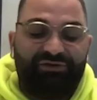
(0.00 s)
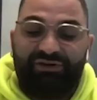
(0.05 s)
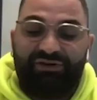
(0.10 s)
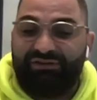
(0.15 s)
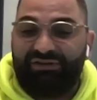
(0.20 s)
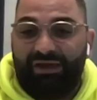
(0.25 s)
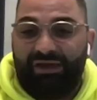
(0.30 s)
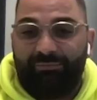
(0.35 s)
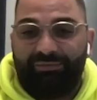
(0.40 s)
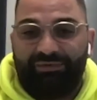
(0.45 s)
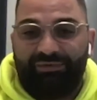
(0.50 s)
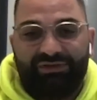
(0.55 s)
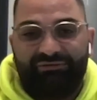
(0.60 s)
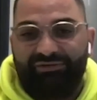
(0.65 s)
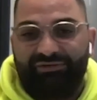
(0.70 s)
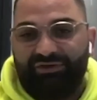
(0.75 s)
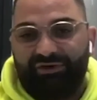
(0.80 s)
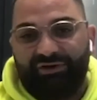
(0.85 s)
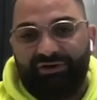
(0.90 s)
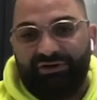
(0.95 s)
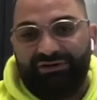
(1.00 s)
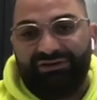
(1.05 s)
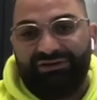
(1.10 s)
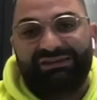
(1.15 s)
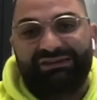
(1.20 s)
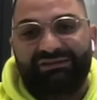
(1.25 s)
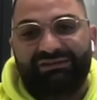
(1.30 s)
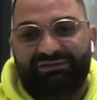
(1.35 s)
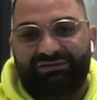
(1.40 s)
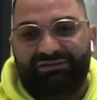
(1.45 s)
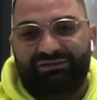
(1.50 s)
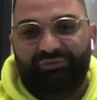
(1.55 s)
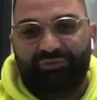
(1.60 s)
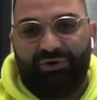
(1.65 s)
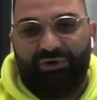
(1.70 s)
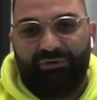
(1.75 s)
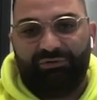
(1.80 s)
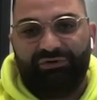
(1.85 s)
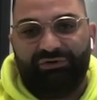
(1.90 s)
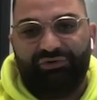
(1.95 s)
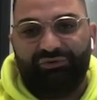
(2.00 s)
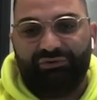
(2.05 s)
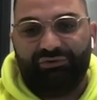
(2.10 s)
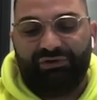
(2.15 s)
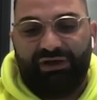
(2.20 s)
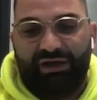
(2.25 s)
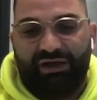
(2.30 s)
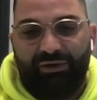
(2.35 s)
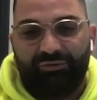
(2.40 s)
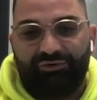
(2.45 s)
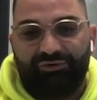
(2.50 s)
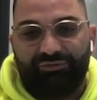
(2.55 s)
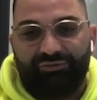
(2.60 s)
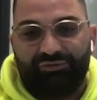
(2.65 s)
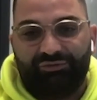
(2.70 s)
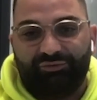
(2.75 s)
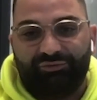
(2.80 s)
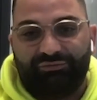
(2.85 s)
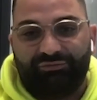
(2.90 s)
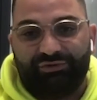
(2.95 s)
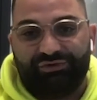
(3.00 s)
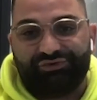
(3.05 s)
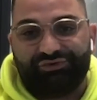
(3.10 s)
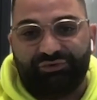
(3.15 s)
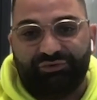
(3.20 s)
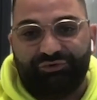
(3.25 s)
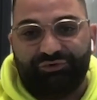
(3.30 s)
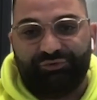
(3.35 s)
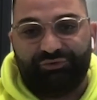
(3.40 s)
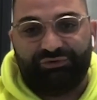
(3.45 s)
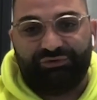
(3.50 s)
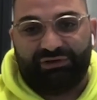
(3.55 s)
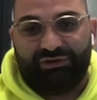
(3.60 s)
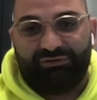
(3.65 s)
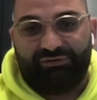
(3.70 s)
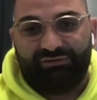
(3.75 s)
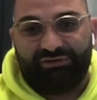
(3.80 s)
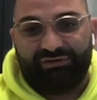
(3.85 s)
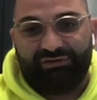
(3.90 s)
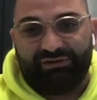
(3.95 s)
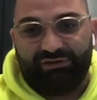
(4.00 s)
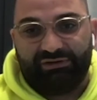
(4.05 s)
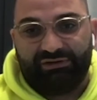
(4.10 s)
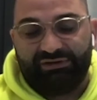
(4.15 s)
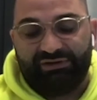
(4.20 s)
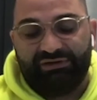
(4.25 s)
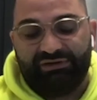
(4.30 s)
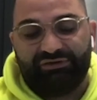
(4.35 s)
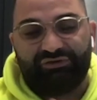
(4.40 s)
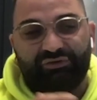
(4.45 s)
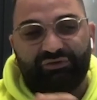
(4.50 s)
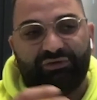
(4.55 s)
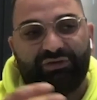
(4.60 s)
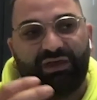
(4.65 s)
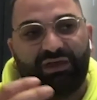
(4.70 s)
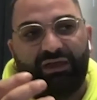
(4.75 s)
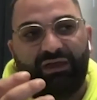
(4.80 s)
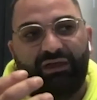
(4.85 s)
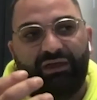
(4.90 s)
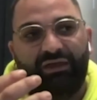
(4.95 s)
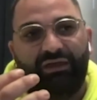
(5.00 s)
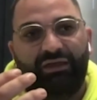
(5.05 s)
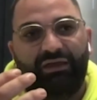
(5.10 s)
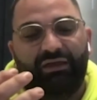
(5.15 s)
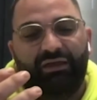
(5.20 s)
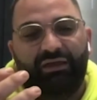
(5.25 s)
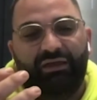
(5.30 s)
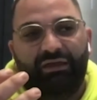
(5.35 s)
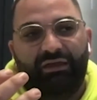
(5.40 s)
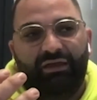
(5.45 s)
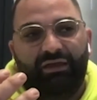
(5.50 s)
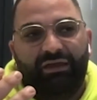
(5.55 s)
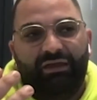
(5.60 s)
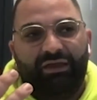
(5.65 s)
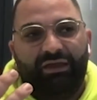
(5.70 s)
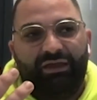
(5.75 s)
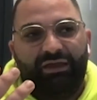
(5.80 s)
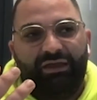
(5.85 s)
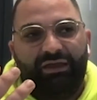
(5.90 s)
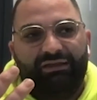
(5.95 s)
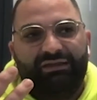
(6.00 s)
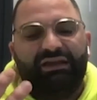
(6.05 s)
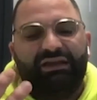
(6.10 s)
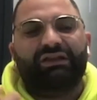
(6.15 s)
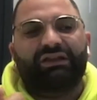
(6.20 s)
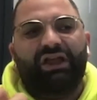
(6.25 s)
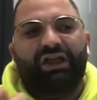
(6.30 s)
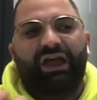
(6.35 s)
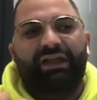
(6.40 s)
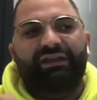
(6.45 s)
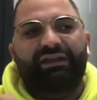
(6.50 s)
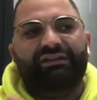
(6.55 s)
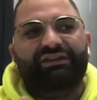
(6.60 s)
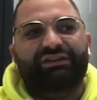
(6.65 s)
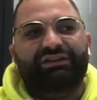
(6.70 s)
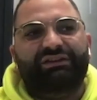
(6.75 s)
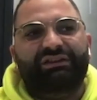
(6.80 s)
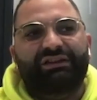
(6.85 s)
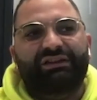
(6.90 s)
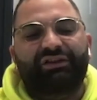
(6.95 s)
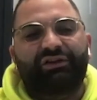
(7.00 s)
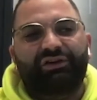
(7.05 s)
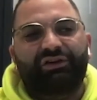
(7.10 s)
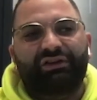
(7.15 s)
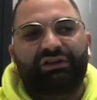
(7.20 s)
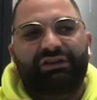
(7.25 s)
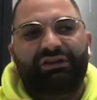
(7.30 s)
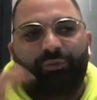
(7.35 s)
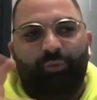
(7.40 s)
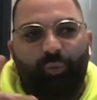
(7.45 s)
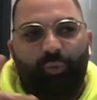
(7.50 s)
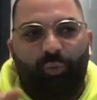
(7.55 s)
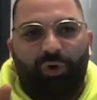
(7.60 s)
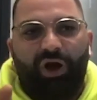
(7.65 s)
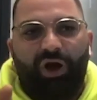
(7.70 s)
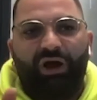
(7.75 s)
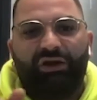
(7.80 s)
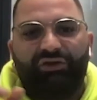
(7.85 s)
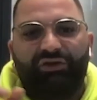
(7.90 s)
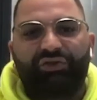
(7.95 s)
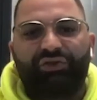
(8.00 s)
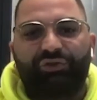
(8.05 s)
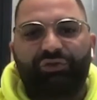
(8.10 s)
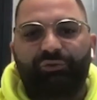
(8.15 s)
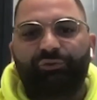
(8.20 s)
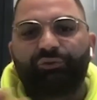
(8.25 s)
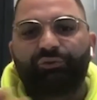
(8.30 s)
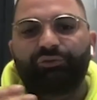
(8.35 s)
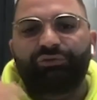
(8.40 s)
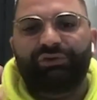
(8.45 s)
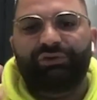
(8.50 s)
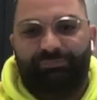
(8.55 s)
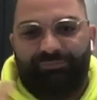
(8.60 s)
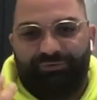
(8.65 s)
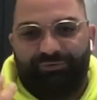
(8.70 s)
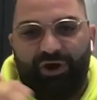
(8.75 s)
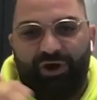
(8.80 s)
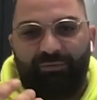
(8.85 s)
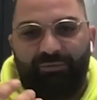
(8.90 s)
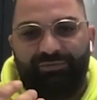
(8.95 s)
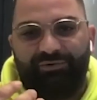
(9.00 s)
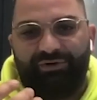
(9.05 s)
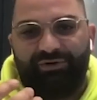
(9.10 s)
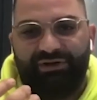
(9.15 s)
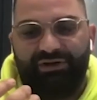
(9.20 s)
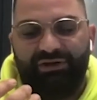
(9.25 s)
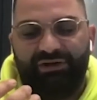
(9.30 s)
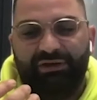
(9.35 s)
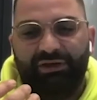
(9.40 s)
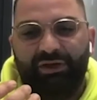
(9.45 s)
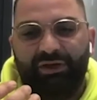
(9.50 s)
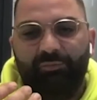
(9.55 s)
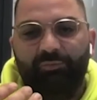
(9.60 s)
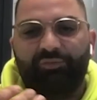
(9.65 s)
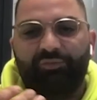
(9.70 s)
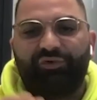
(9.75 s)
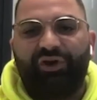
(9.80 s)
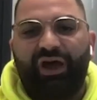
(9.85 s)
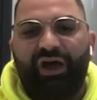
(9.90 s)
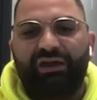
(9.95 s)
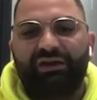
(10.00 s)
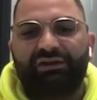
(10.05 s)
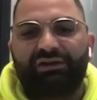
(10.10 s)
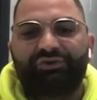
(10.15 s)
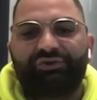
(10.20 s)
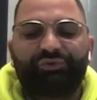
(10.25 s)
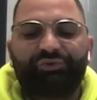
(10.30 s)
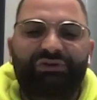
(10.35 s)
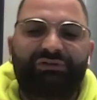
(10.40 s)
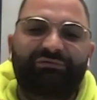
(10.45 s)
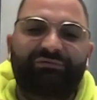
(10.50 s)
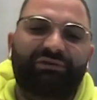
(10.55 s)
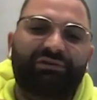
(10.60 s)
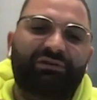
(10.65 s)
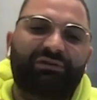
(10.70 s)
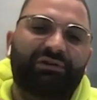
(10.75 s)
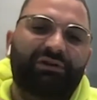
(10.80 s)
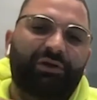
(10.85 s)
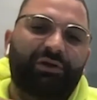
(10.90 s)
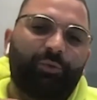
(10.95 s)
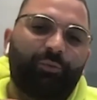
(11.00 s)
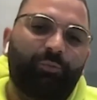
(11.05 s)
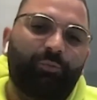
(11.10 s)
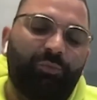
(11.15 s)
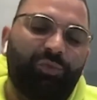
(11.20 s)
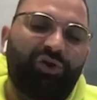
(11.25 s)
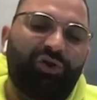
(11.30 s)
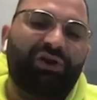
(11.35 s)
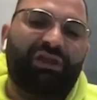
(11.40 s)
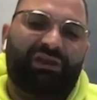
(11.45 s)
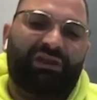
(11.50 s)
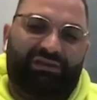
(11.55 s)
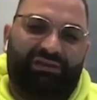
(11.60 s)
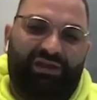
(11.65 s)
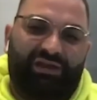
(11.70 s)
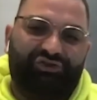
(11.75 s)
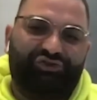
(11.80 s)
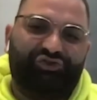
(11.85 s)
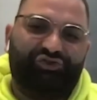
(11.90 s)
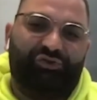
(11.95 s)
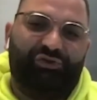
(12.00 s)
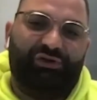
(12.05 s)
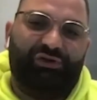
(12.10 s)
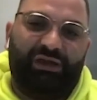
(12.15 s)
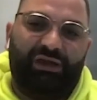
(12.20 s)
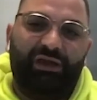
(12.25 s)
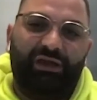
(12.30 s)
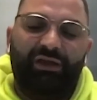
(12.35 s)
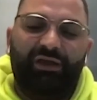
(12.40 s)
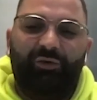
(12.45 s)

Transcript: For example, even on our leases, what we're doing now is we're doing virtual tours on every single lease, so that the client could literally walk through the property prior to even booking that showing.